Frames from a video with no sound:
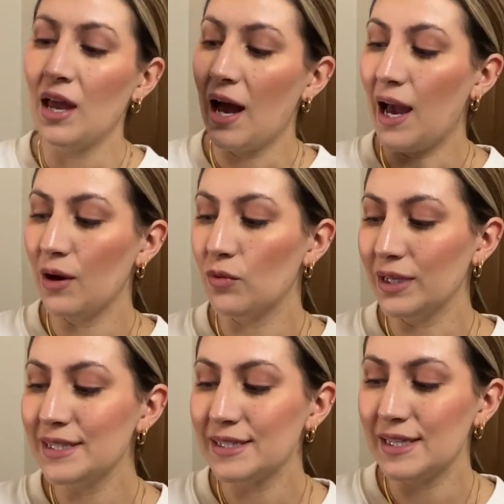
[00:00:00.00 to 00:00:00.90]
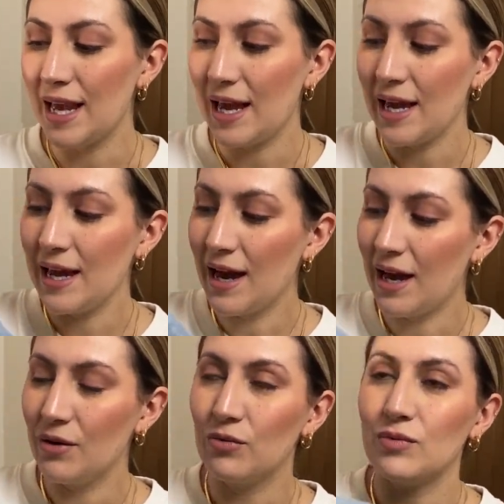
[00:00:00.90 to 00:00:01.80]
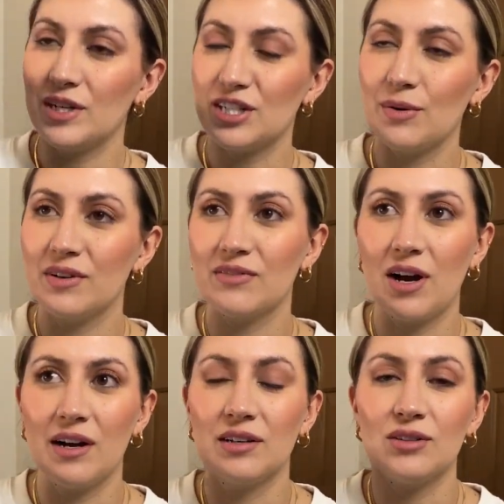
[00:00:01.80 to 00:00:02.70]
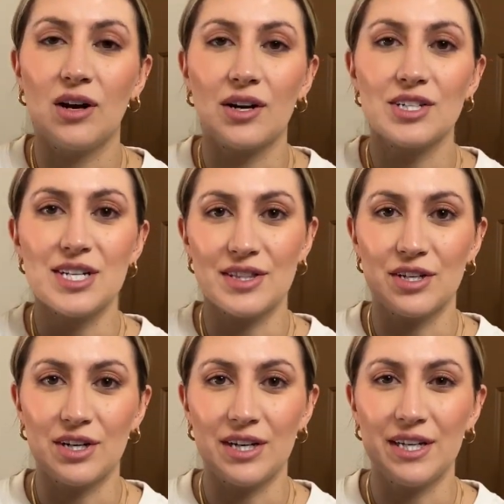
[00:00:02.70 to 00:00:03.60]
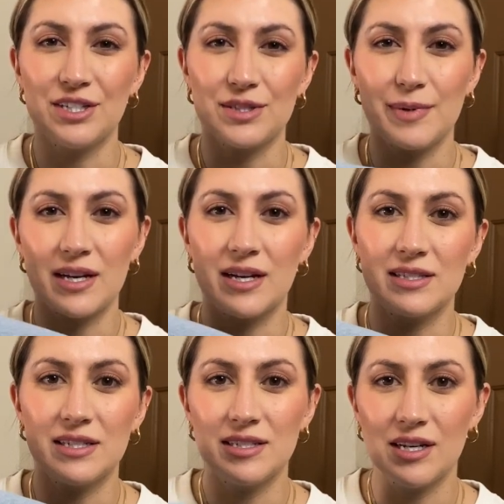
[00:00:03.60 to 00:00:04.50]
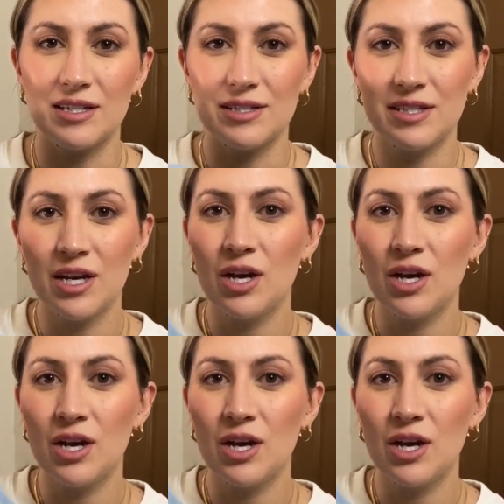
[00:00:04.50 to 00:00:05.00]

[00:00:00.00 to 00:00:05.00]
I would say I wish I would have gotten a large in the hoodie just because it does